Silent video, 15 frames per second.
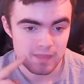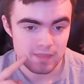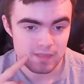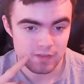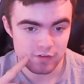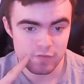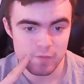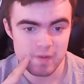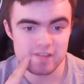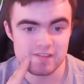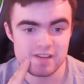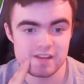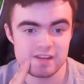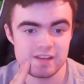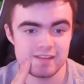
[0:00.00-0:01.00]
Sheffield
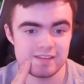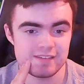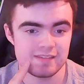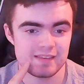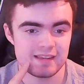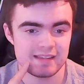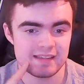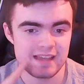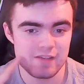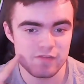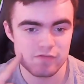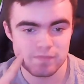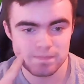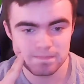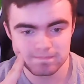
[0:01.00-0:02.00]
Wednesday, it's like
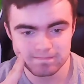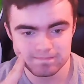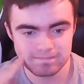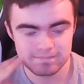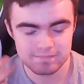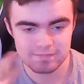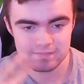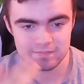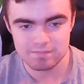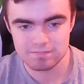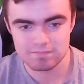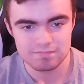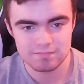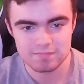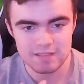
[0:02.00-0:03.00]
they've,
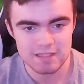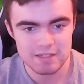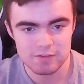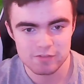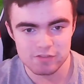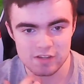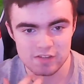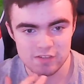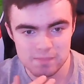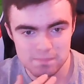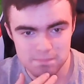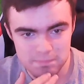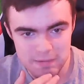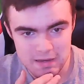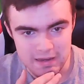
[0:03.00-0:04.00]
you know, since they
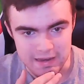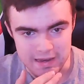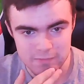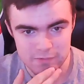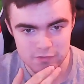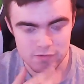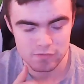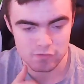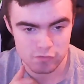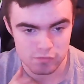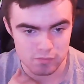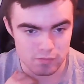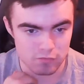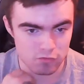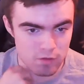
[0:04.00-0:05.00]
beat Cambridge,
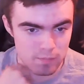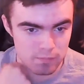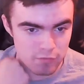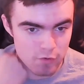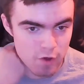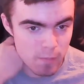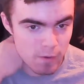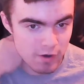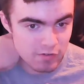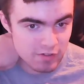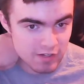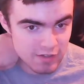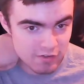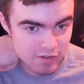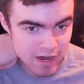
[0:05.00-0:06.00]
they've dropped 4 points
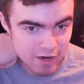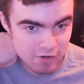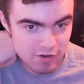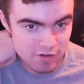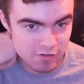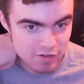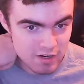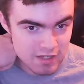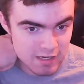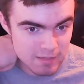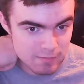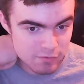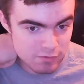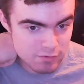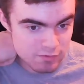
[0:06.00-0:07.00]
against Accrington and
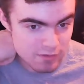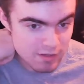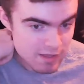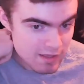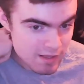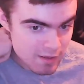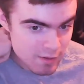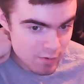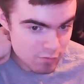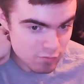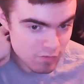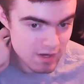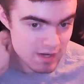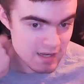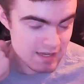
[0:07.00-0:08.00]
Gillingham. So
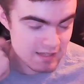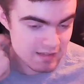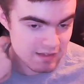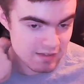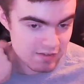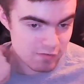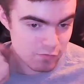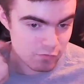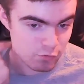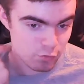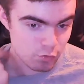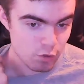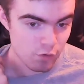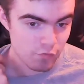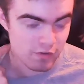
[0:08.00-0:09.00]
really, this is a
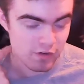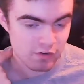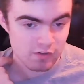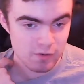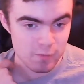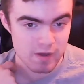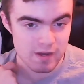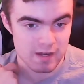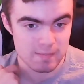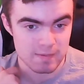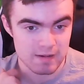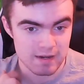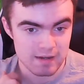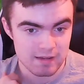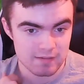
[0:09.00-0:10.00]
sort of fixture where you'd be like,